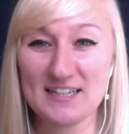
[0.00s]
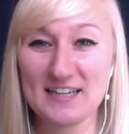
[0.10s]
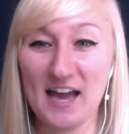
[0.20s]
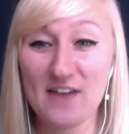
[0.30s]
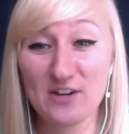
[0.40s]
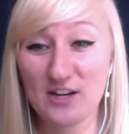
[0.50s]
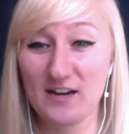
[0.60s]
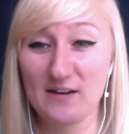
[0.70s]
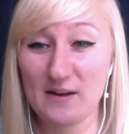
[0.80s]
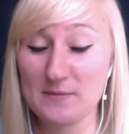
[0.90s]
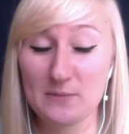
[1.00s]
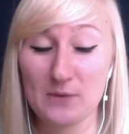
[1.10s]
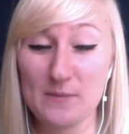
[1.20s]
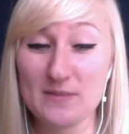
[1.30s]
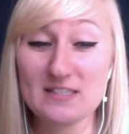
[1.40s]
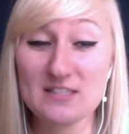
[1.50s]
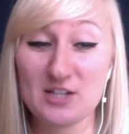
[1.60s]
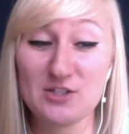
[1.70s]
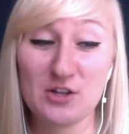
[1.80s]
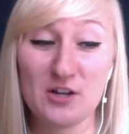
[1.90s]
I haven't gone on Amazon Prime in
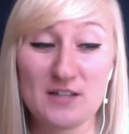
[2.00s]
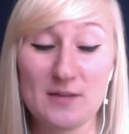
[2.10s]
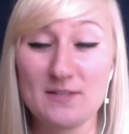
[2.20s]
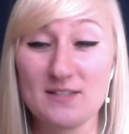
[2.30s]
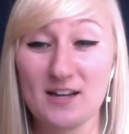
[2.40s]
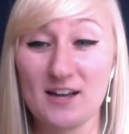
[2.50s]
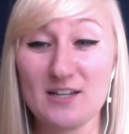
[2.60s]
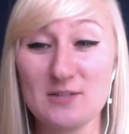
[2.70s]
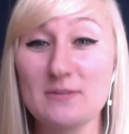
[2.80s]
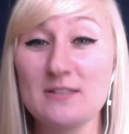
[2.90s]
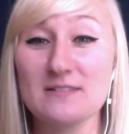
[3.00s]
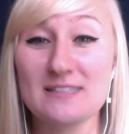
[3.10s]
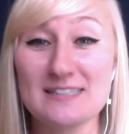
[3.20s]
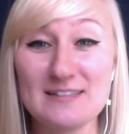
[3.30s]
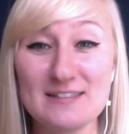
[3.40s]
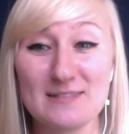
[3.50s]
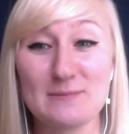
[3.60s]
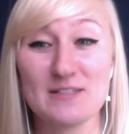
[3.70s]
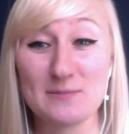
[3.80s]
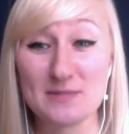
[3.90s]
such a long time since I got HBO now, and I've
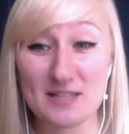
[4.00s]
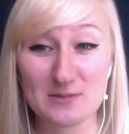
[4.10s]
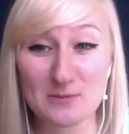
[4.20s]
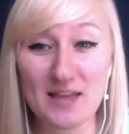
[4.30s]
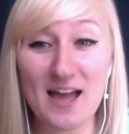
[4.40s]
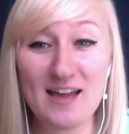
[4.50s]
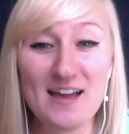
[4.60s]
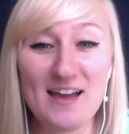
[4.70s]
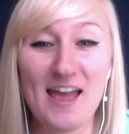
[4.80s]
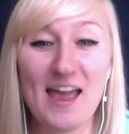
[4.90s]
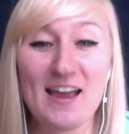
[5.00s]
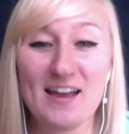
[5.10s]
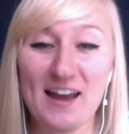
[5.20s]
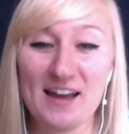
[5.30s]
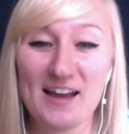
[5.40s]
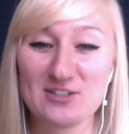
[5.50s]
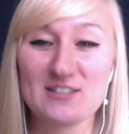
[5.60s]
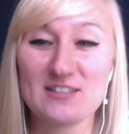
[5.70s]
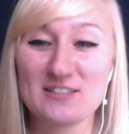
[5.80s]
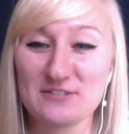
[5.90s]
been obsessed with that. And I
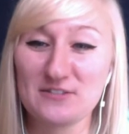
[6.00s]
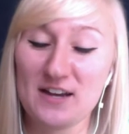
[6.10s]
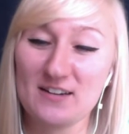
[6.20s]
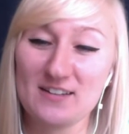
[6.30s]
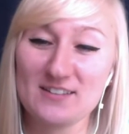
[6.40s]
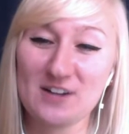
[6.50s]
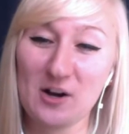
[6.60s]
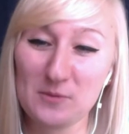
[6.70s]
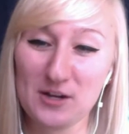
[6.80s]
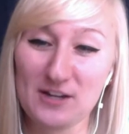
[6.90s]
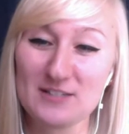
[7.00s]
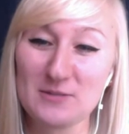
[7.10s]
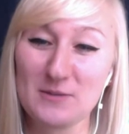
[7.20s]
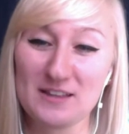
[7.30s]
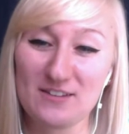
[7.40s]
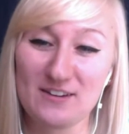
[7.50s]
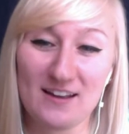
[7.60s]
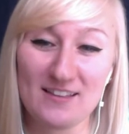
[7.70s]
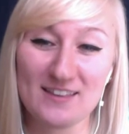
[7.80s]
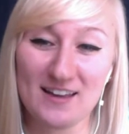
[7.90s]
just read Colin Moriarty's tweet the other
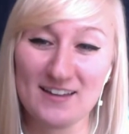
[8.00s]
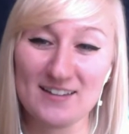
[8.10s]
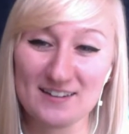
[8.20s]
day that,